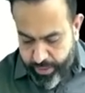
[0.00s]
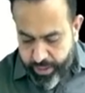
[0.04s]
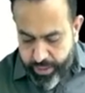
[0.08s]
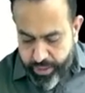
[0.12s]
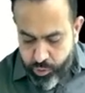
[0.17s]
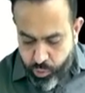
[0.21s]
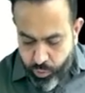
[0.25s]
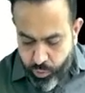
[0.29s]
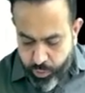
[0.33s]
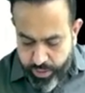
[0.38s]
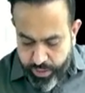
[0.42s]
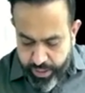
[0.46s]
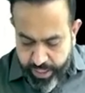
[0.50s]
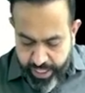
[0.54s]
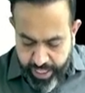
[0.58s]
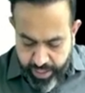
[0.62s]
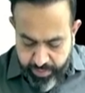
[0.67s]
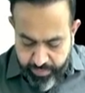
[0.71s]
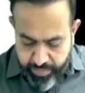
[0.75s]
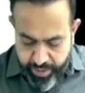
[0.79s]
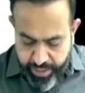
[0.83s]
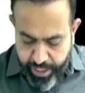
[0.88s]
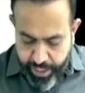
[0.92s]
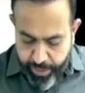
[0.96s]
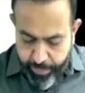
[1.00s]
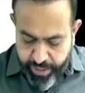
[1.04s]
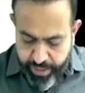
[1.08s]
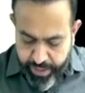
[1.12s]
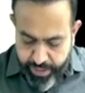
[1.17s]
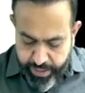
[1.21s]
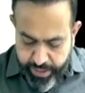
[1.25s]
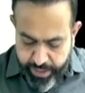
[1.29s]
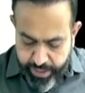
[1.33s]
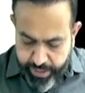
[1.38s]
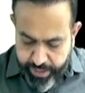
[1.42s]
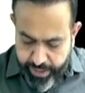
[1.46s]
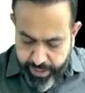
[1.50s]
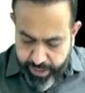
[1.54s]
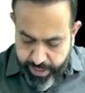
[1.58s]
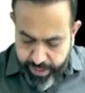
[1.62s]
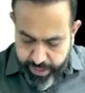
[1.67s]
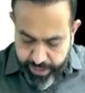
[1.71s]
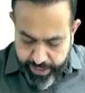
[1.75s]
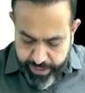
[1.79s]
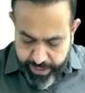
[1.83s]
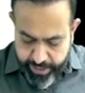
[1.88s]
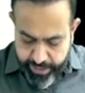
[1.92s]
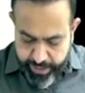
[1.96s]
So they have debited,
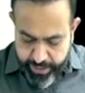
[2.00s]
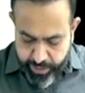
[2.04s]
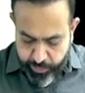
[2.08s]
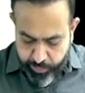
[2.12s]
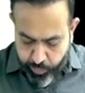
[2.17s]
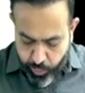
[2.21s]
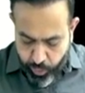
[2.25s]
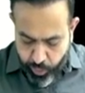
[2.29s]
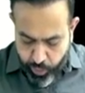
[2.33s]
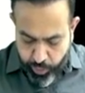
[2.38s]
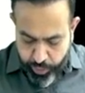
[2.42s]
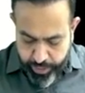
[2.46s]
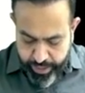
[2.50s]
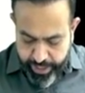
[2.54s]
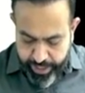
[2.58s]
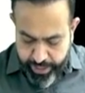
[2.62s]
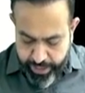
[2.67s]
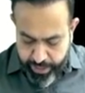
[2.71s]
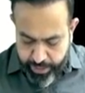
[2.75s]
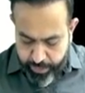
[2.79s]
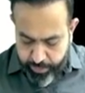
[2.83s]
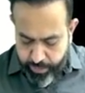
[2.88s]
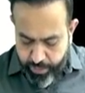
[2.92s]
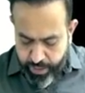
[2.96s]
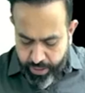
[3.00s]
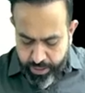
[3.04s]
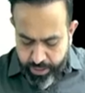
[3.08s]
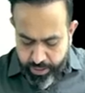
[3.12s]
credited the following item.